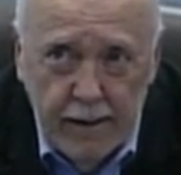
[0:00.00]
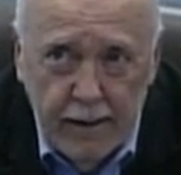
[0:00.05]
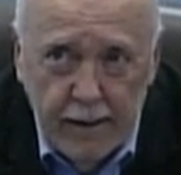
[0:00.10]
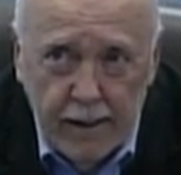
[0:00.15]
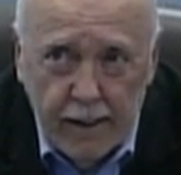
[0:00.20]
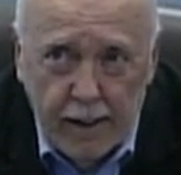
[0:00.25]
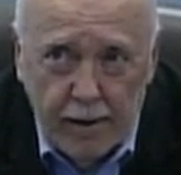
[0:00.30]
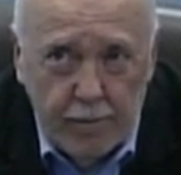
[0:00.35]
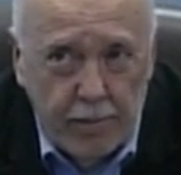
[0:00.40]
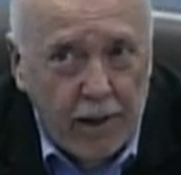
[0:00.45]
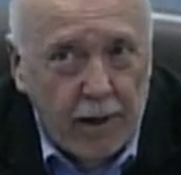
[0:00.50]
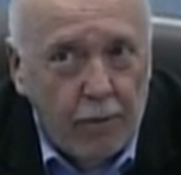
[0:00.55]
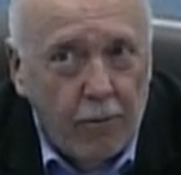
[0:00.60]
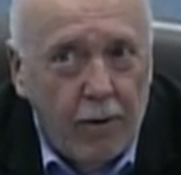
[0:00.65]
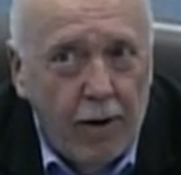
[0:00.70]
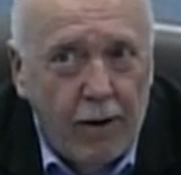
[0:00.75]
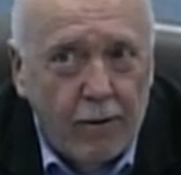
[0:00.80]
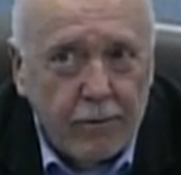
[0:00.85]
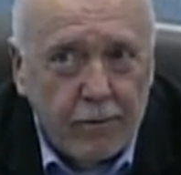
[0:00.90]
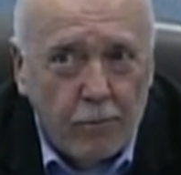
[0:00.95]
I've been
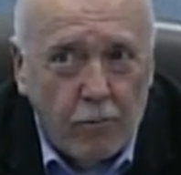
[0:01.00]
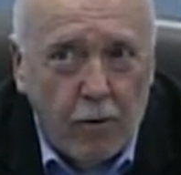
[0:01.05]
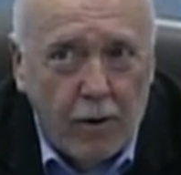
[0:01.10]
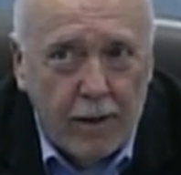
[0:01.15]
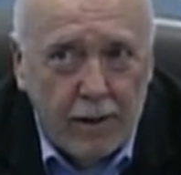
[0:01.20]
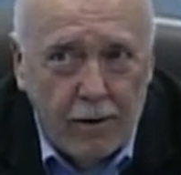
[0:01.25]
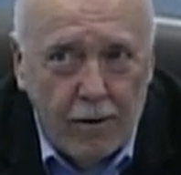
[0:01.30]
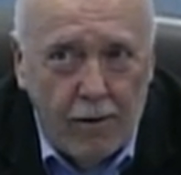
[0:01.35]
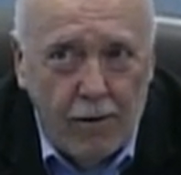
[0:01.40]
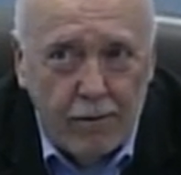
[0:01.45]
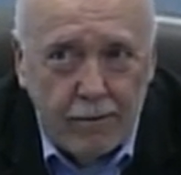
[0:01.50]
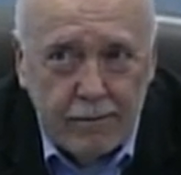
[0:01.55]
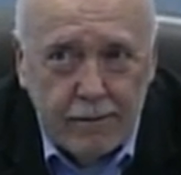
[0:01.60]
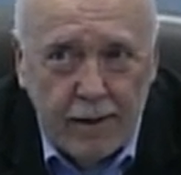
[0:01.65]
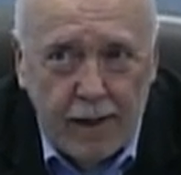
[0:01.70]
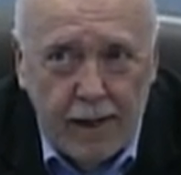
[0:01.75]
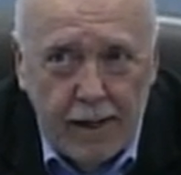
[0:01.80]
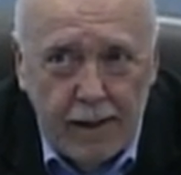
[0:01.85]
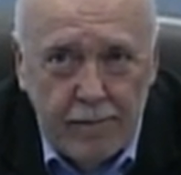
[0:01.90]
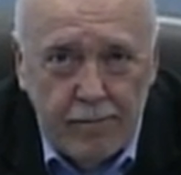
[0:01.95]
around quite a long
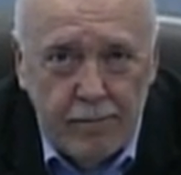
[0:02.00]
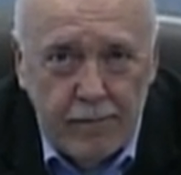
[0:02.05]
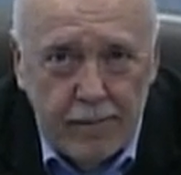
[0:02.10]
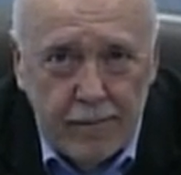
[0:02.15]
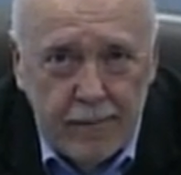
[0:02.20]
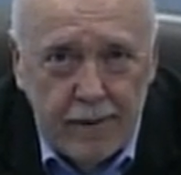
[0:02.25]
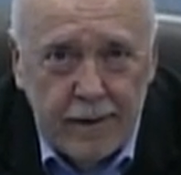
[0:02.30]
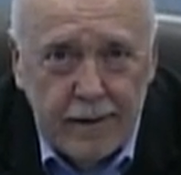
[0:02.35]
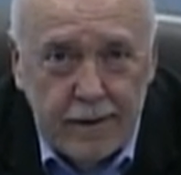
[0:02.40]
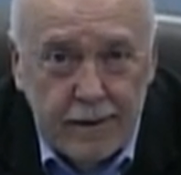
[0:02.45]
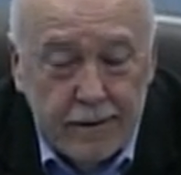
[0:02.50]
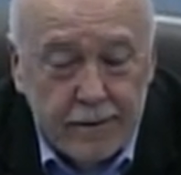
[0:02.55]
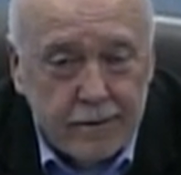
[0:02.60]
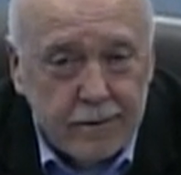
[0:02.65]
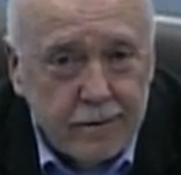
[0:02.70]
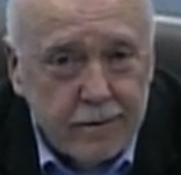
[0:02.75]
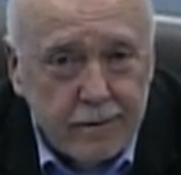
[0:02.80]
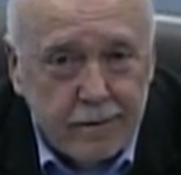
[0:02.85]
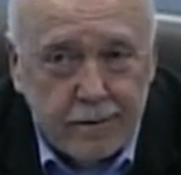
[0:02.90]
time, and this is